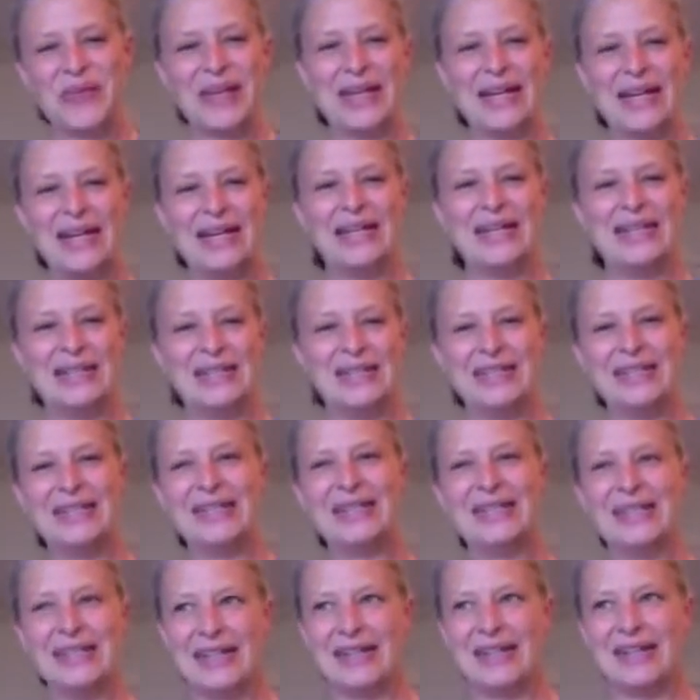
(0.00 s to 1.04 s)

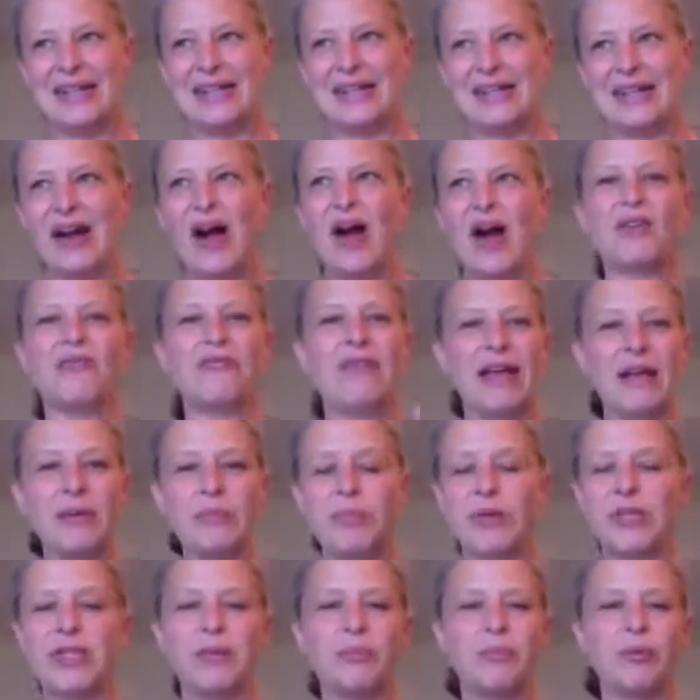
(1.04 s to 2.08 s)
heart rate,
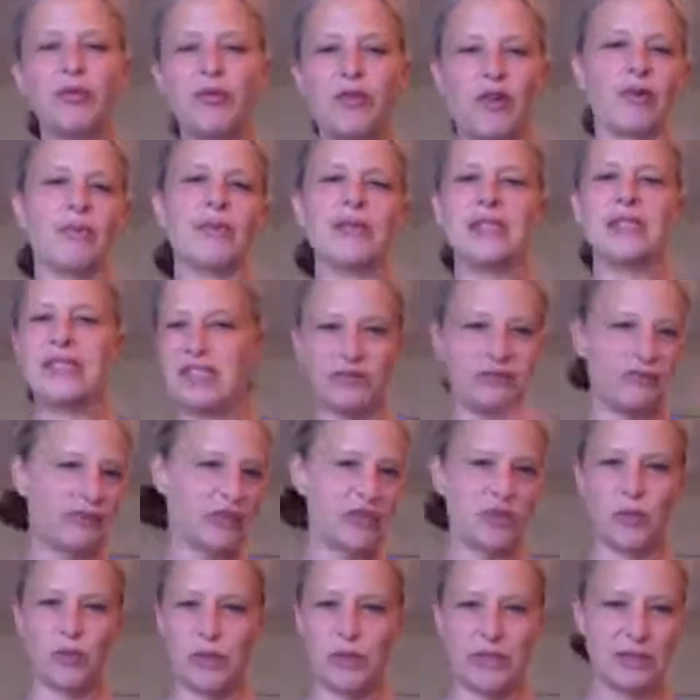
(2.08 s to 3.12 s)
but the performance
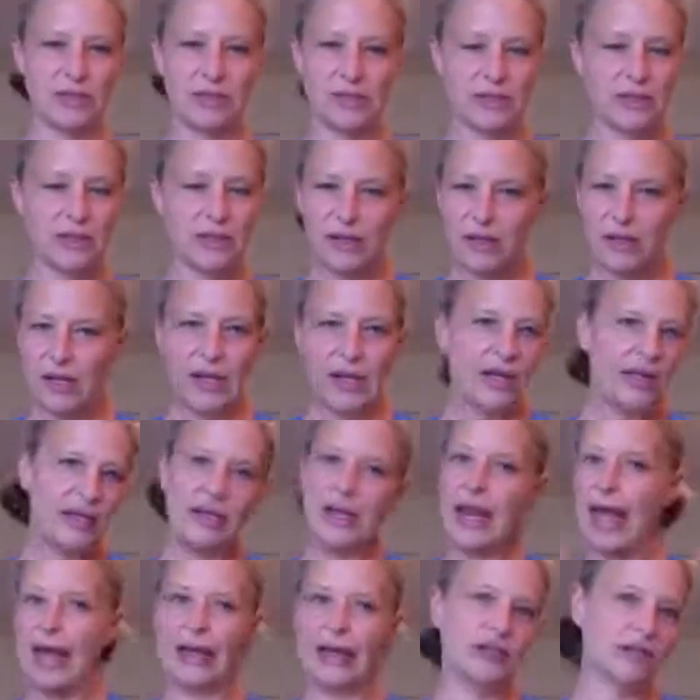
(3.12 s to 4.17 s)
difference was
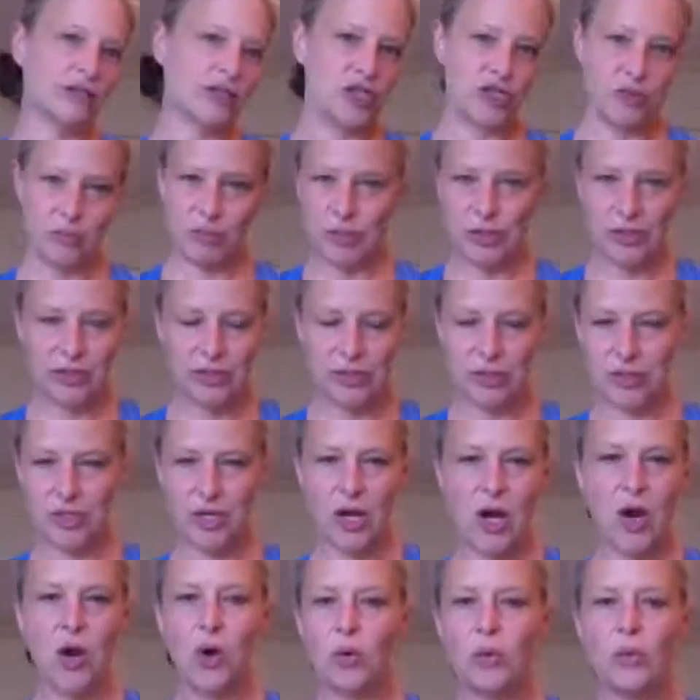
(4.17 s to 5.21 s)
negligible.
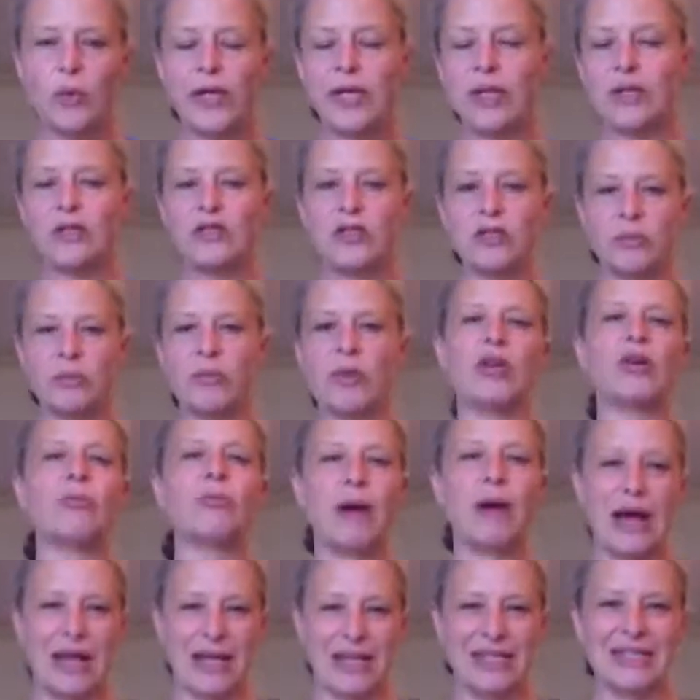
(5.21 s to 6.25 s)
So we can assume that your
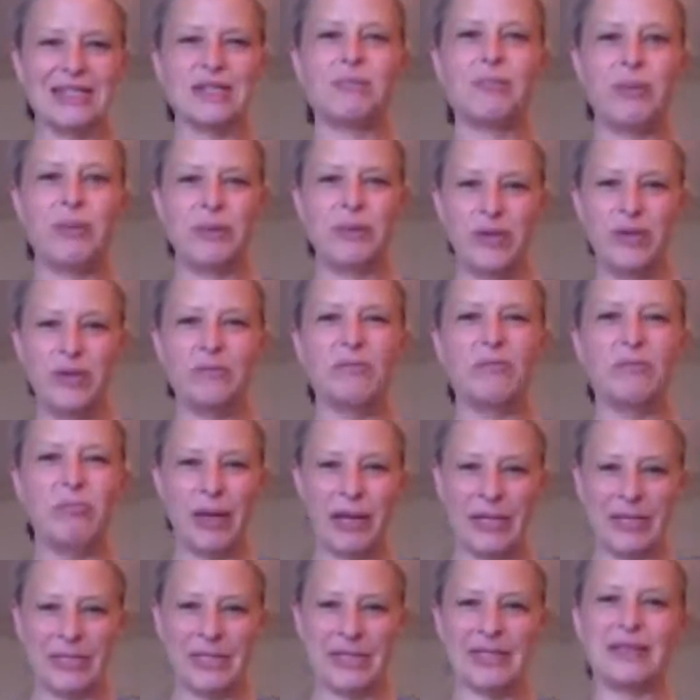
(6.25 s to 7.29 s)
body is
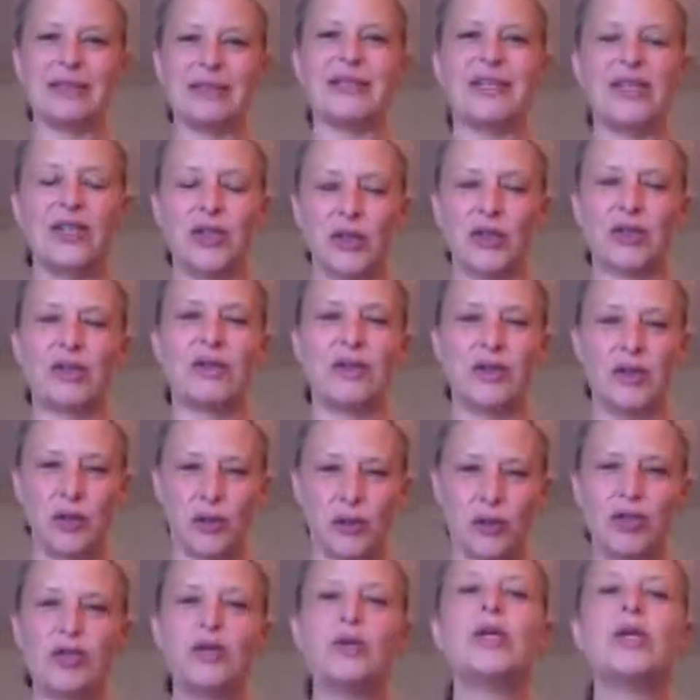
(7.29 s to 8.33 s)
basically,
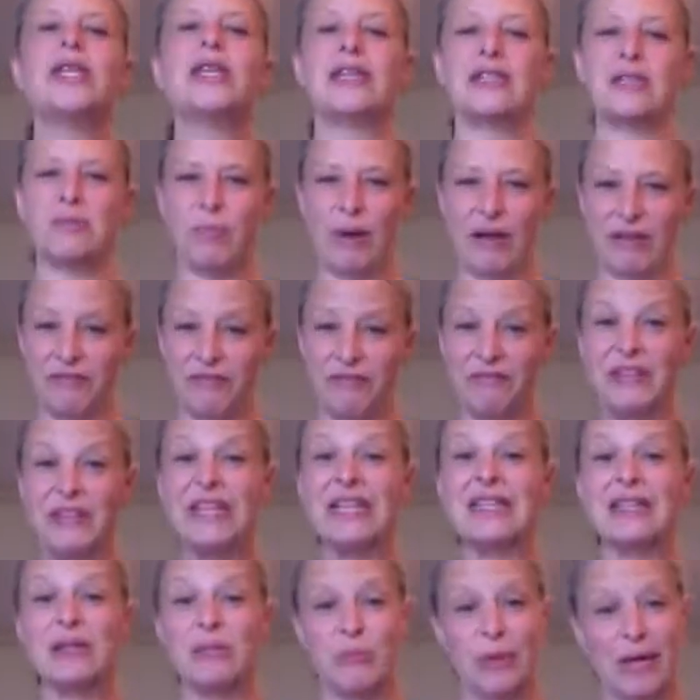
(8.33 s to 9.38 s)
you're doing this by
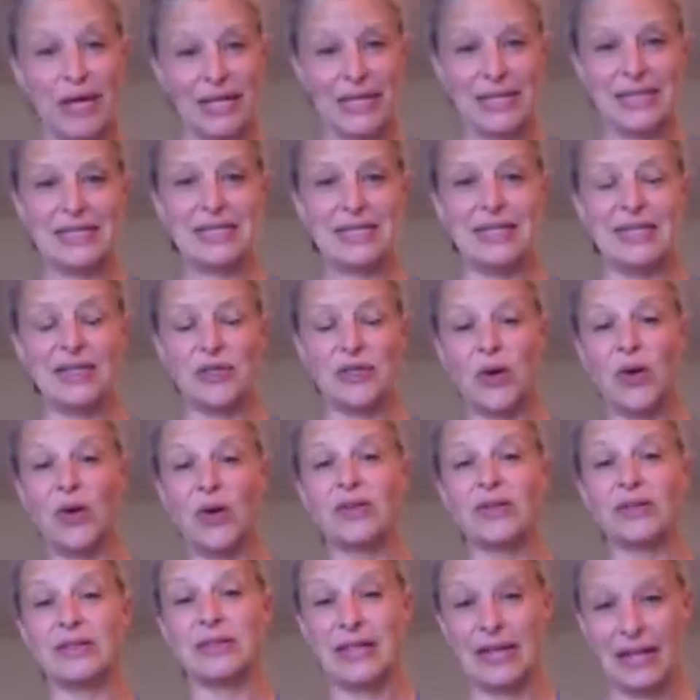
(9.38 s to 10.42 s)
feel and by instinct all
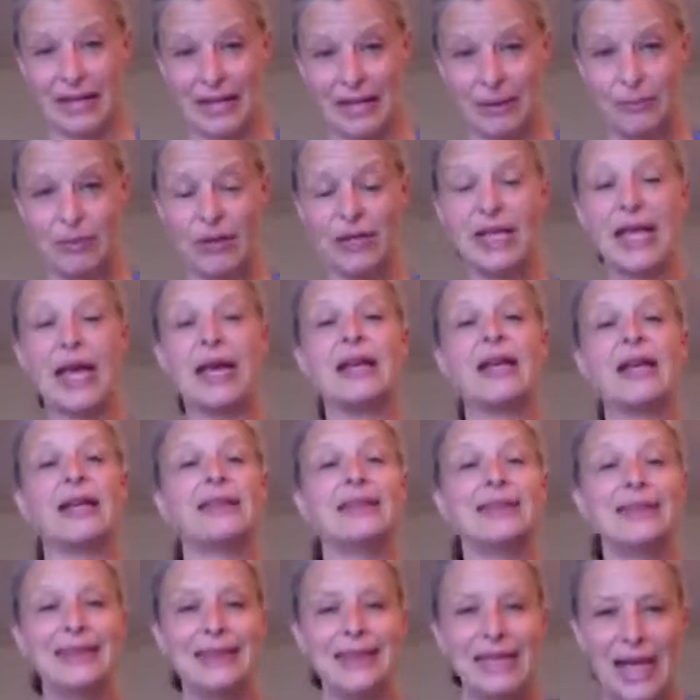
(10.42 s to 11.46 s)
the time. Again,
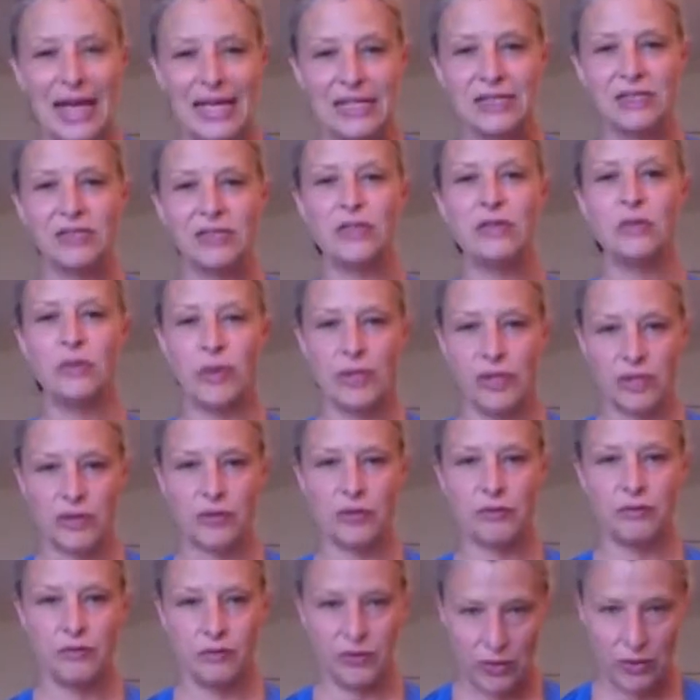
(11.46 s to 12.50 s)
unless you
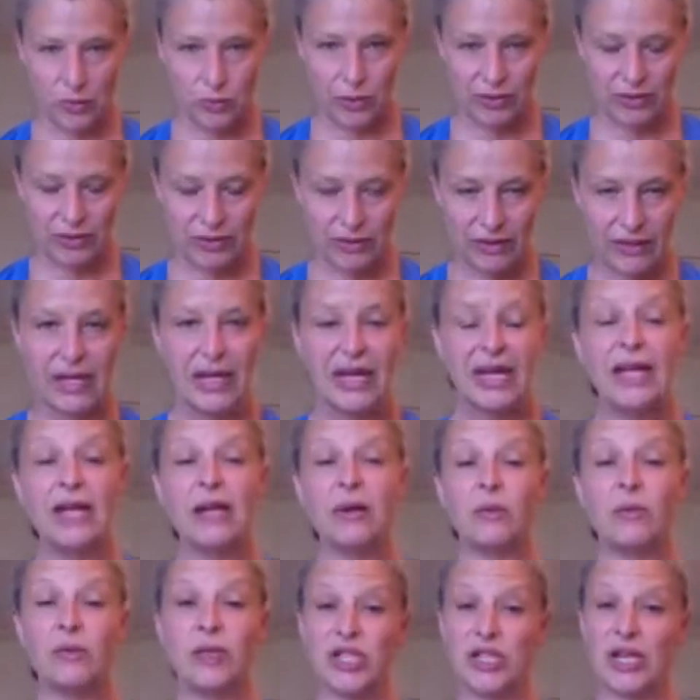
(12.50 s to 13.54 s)
interfere with it,
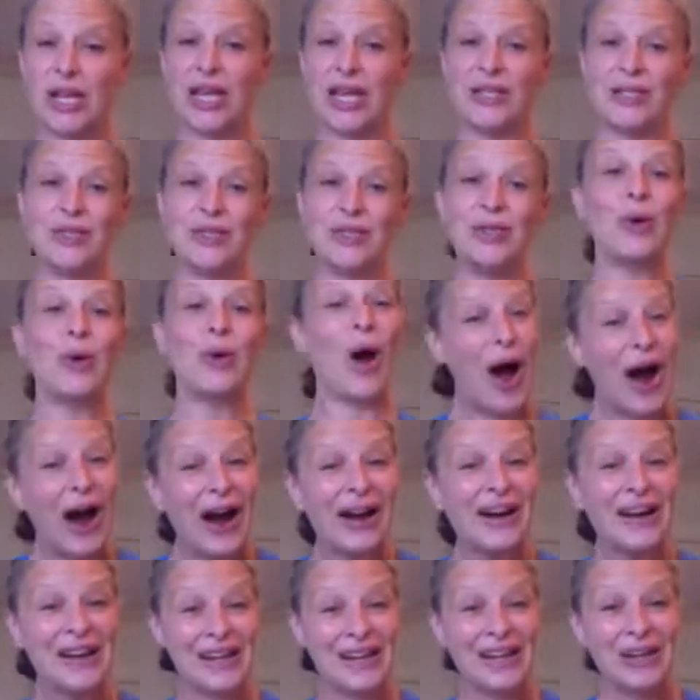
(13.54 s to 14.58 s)
in which case you
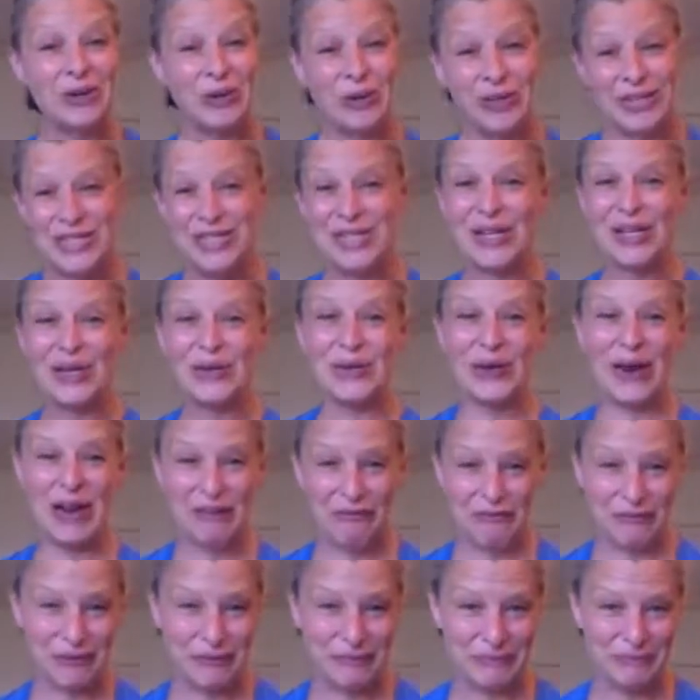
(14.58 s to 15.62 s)
are increasing your
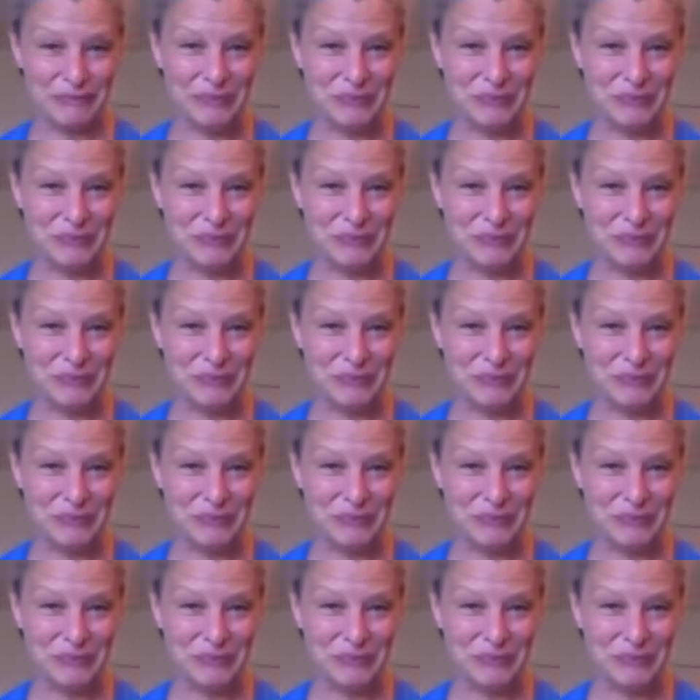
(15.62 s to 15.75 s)
effort